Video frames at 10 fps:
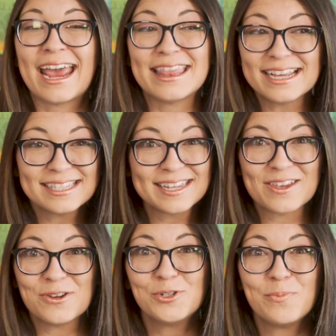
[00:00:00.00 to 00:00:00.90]
and that's
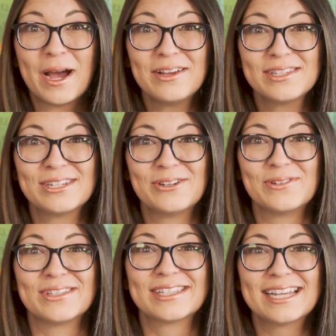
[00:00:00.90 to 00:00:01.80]
a huge
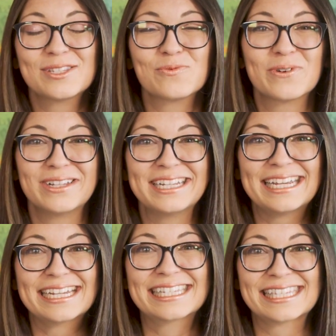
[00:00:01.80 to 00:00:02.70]
milestone, so that's
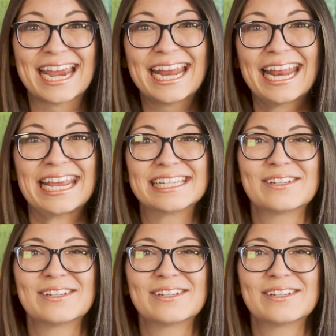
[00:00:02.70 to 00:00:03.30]
really exciting.